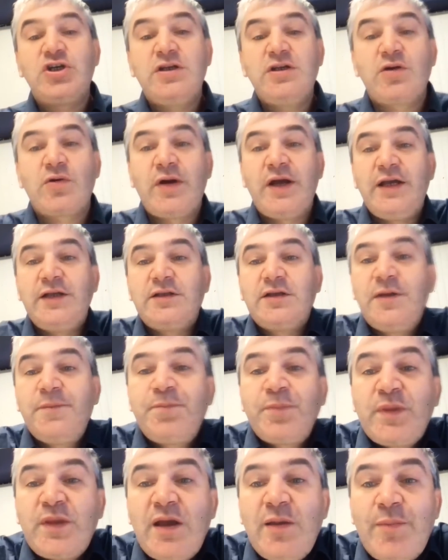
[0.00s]
generate
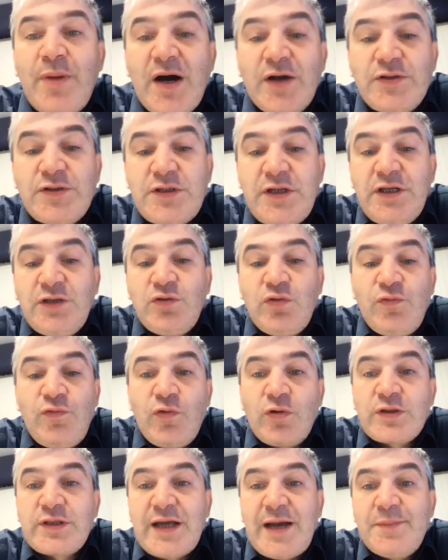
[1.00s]
about 3 to
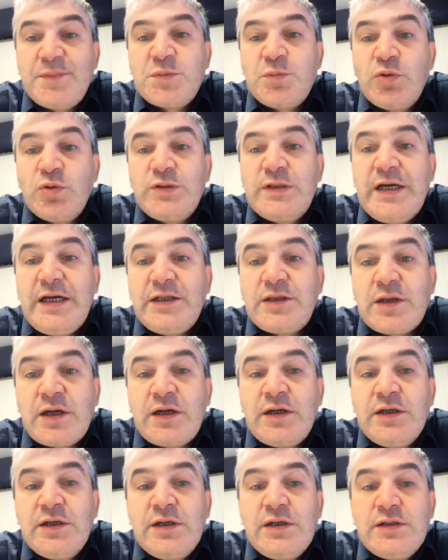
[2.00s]
4 times more
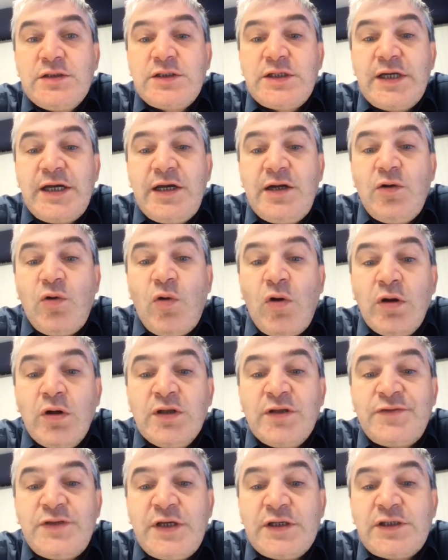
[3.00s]
data than
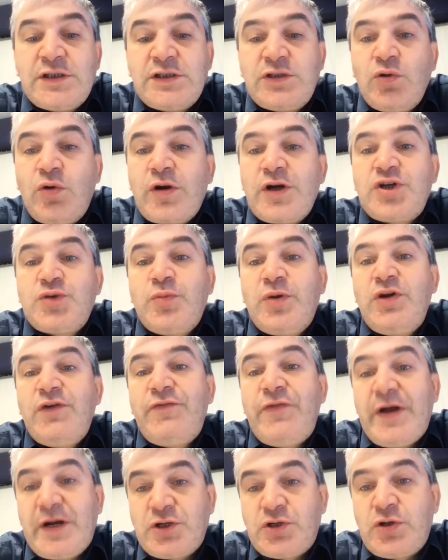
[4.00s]
all of the storage
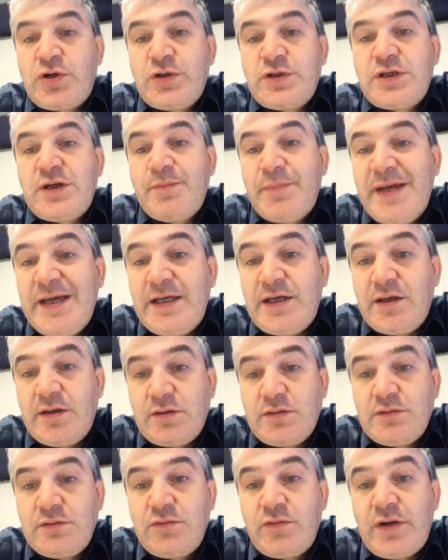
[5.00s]
manufacturers are
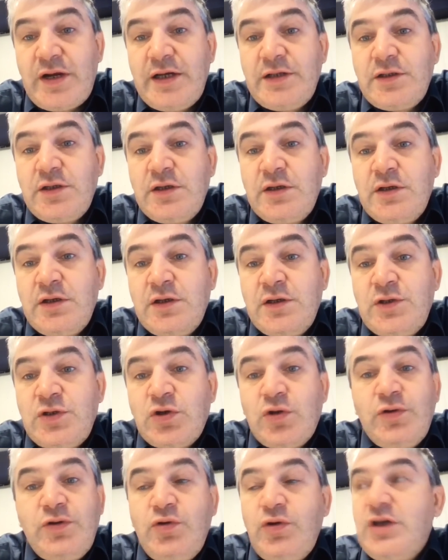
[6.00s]
making, right?
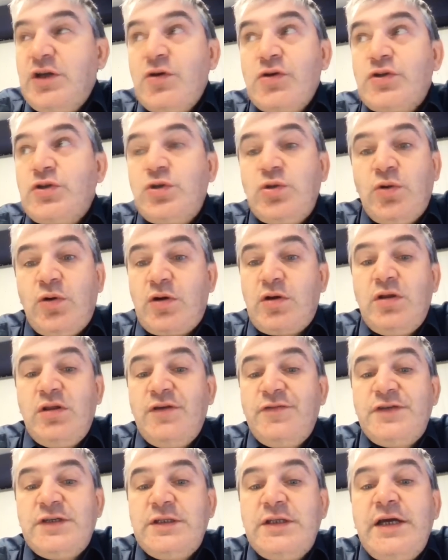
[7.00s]
So you cannot store
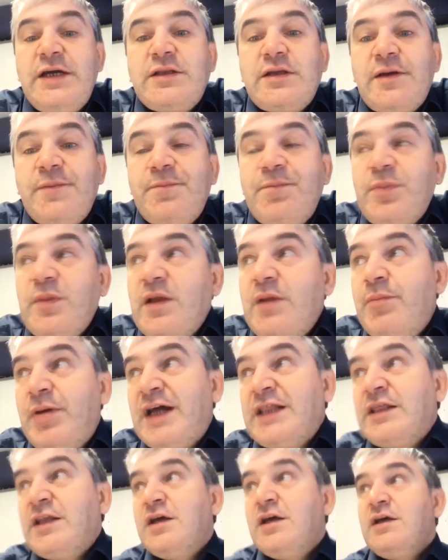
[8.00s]
all of the data.
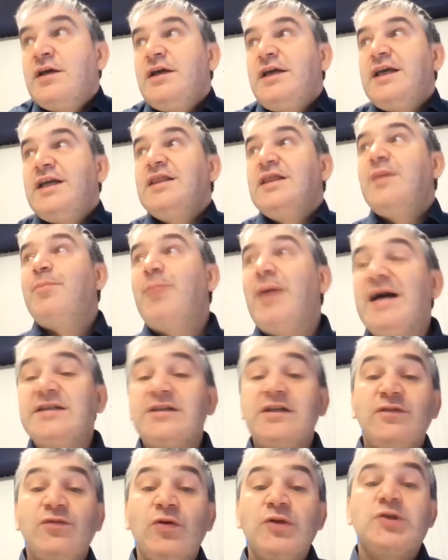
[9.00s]
But in the
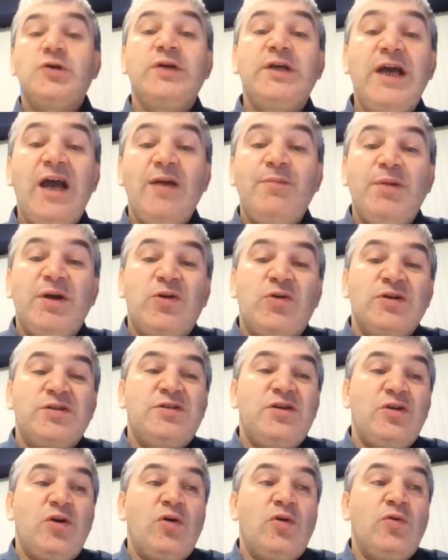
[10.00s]
past, it was okay
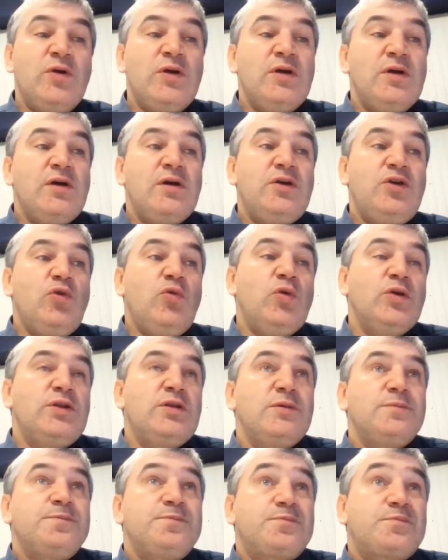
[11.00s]
because, you know, you
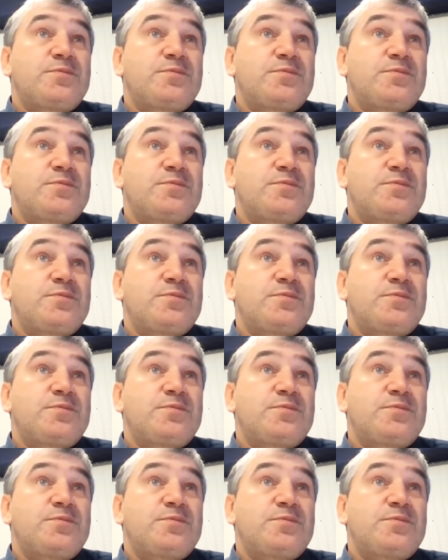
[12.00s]
would